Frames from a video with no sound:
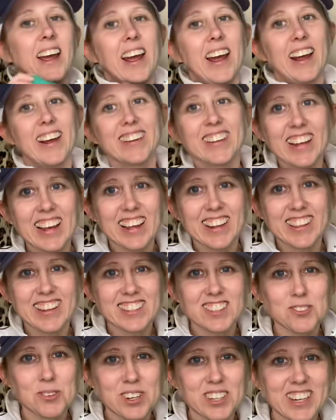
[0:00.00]
And again,
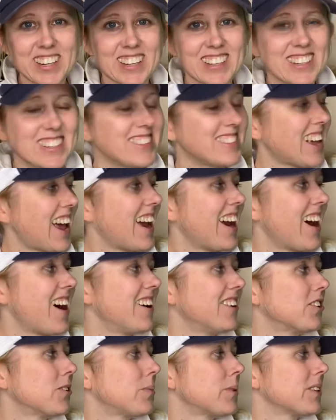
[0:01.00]
this one is a
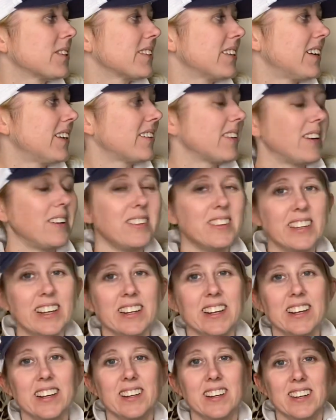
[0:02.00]
100%
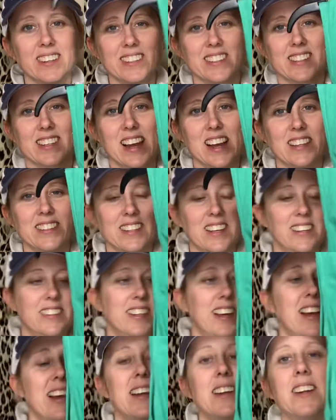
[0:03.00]
linen, size
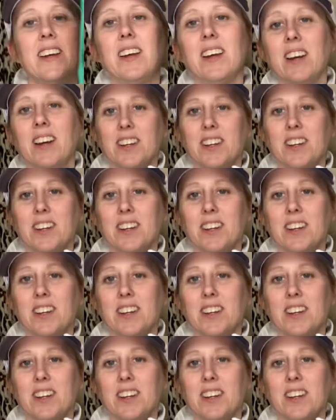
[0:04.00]
10.